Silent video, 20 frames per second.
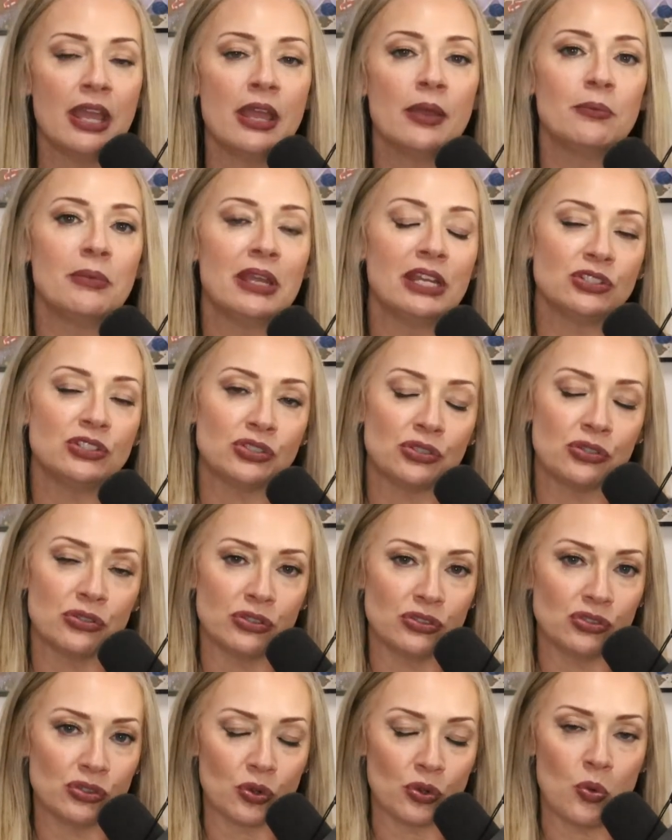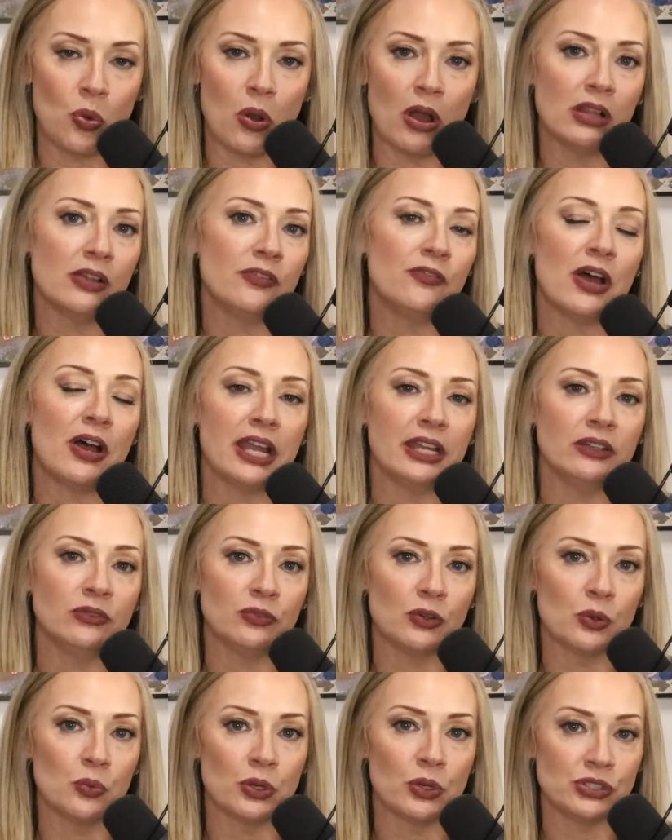Make sure that you're qualifying
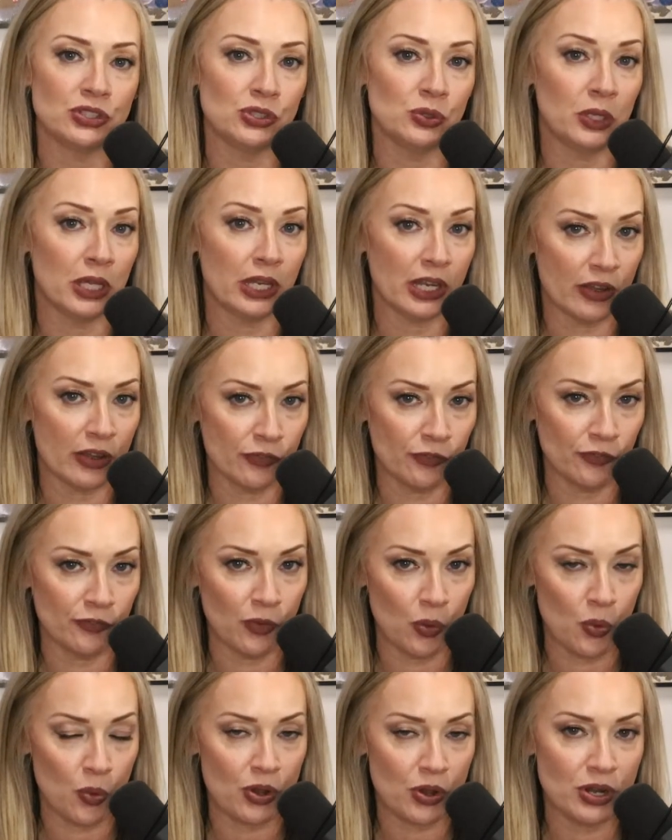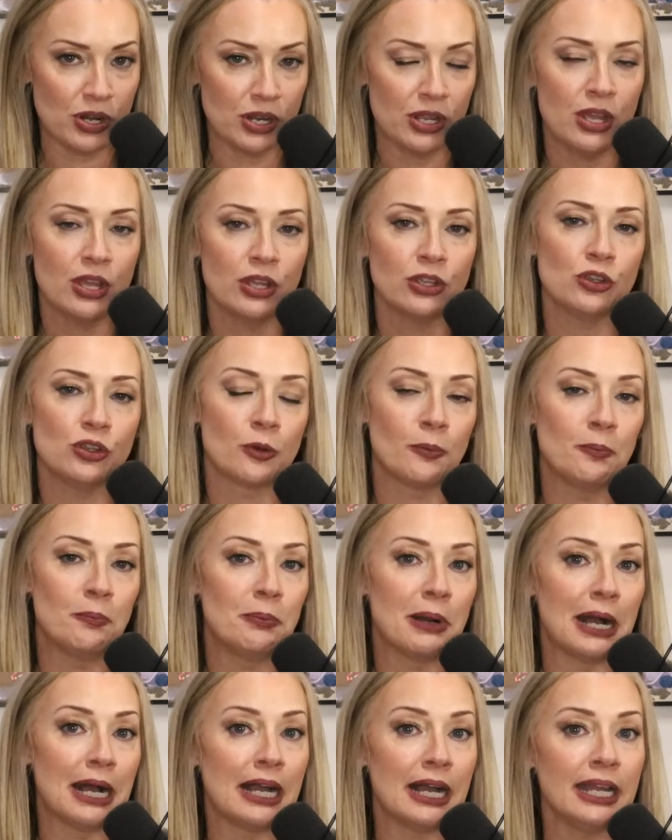for what you can afford. You're
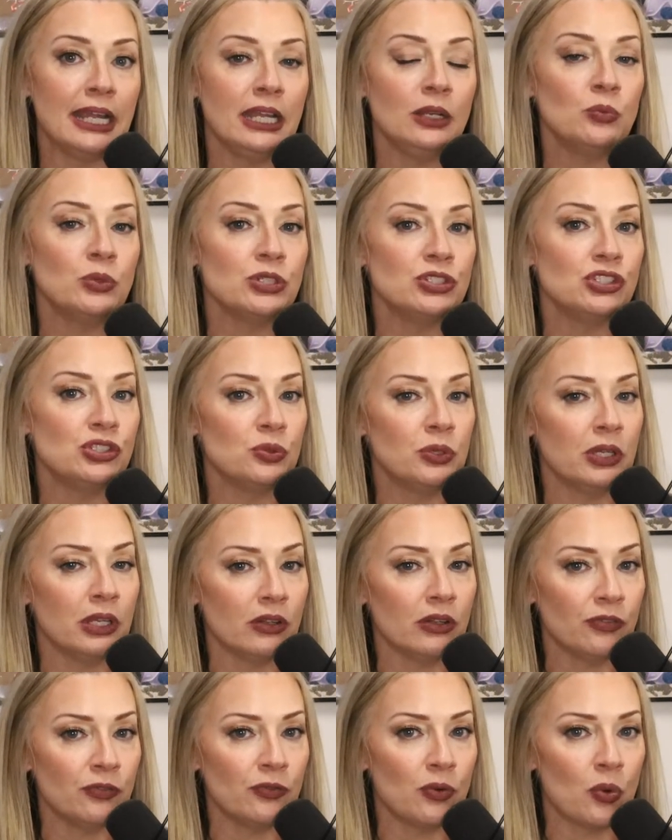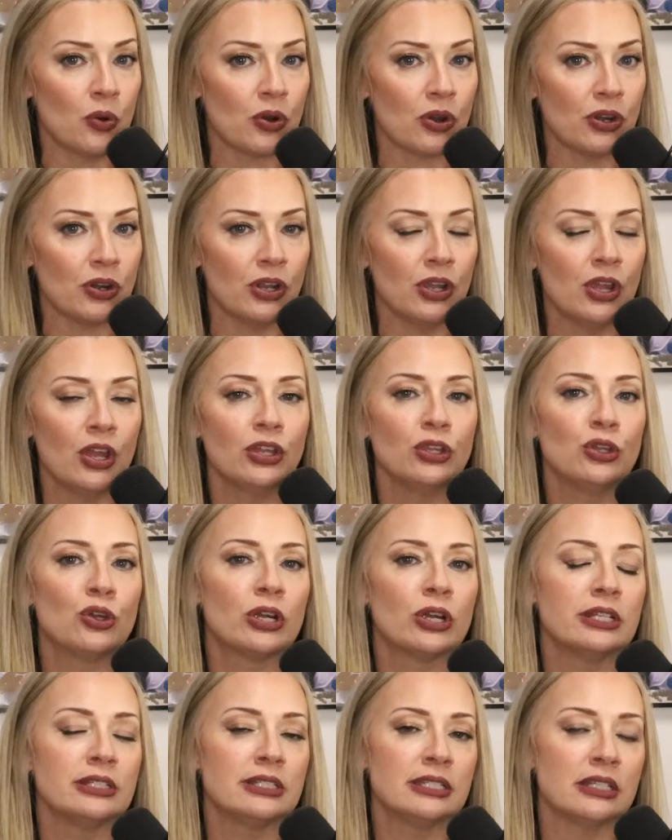buying what you can afford. You're
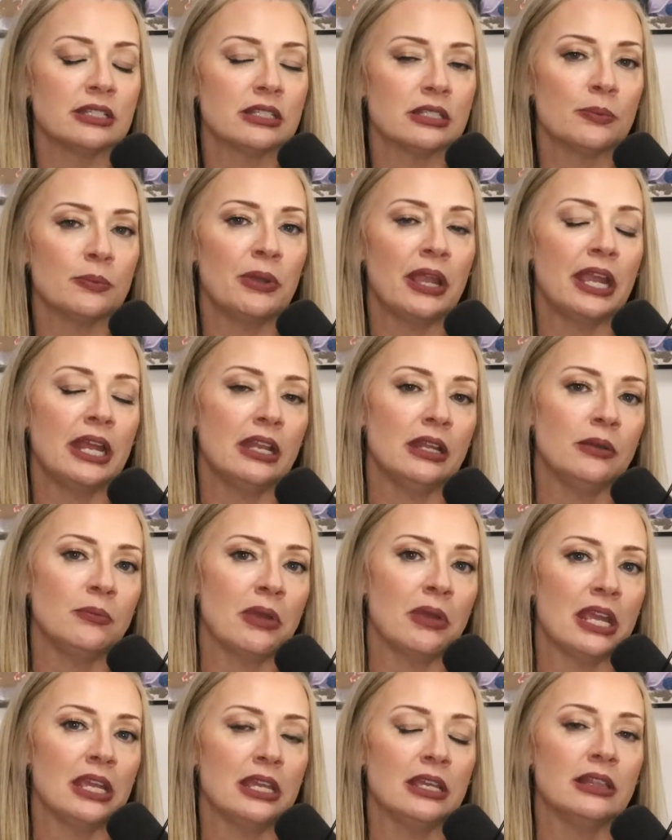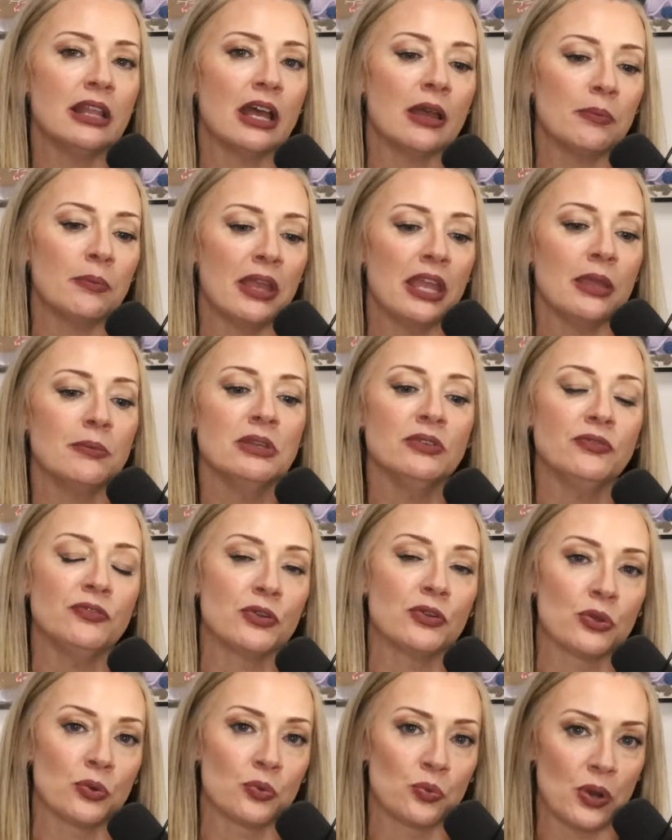anticipating making that payment
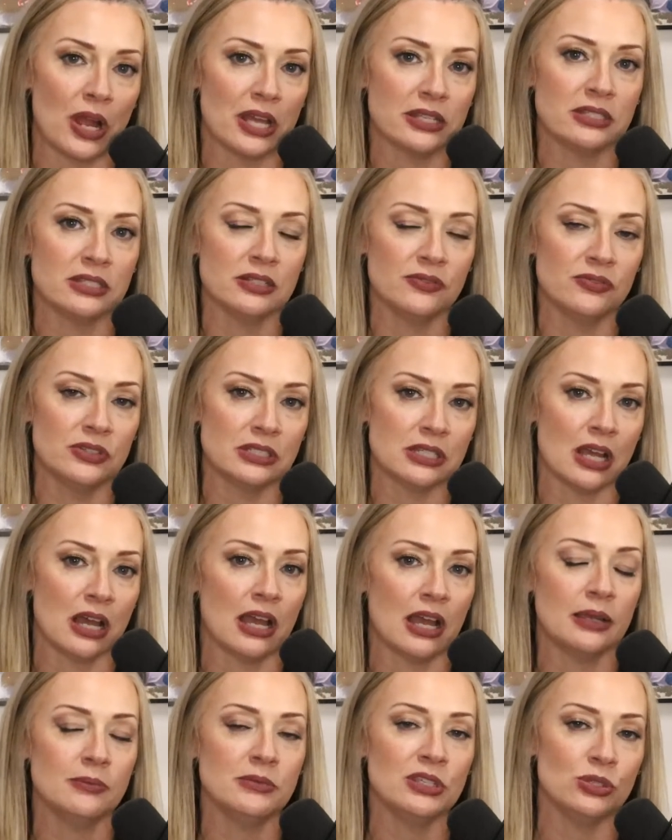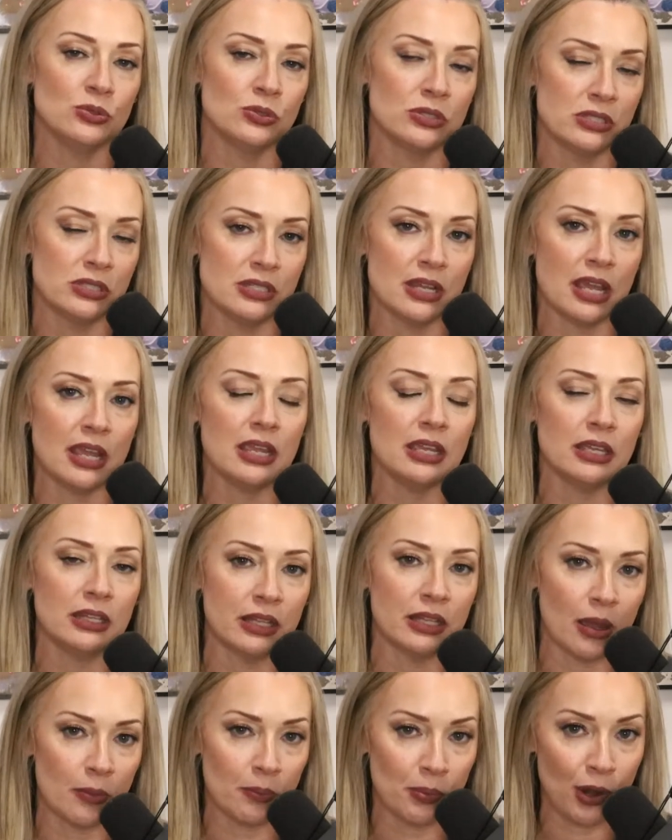for the rest of the time that you stay in
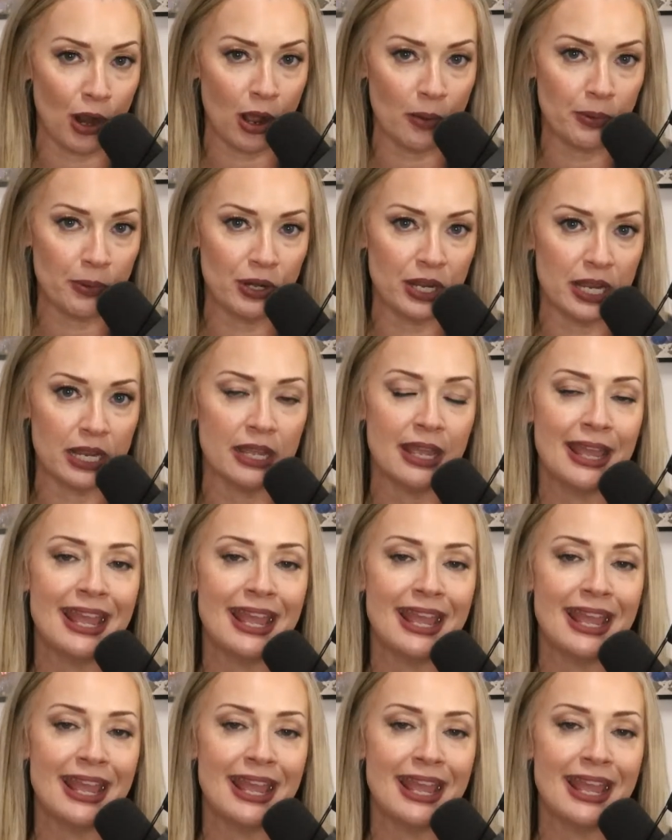that property.